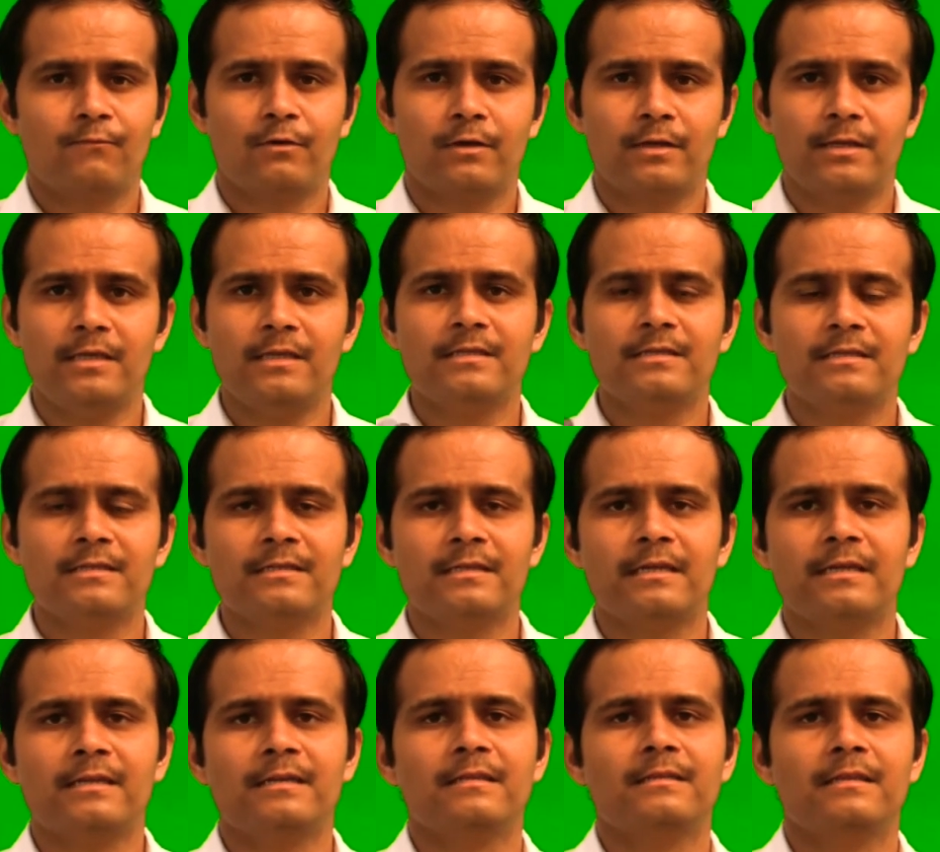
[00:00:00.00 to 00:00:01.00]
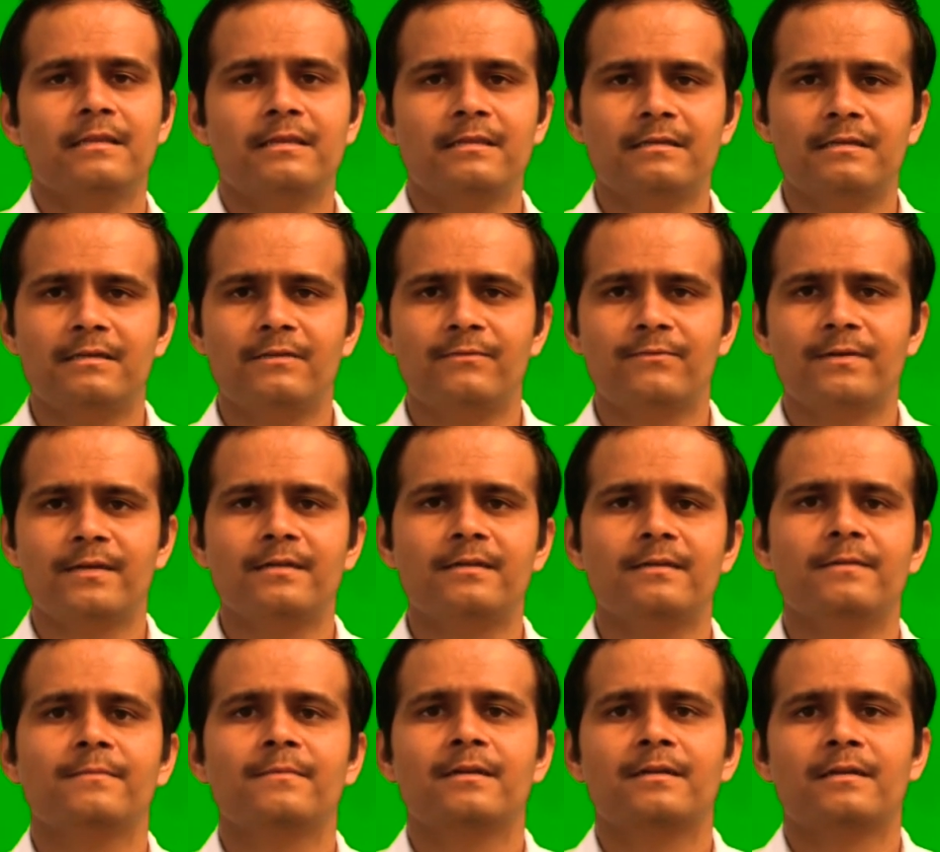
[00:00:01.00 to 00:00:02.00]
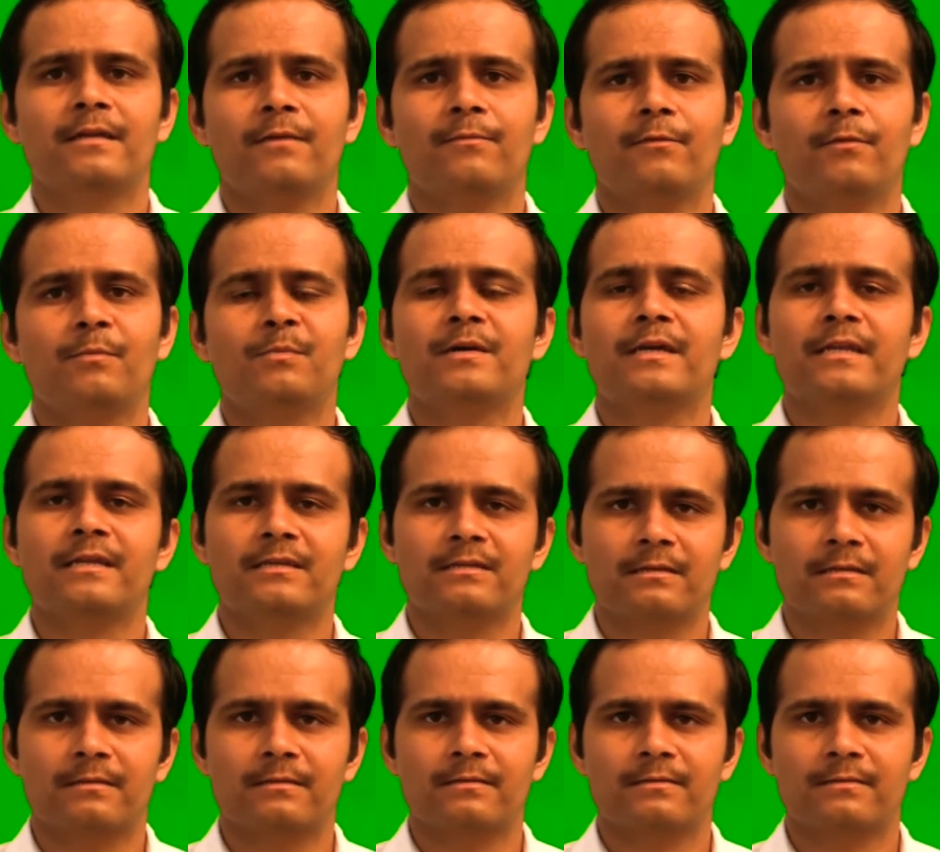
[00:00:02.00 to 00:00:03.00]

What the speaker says: For each state there is a different type of correction.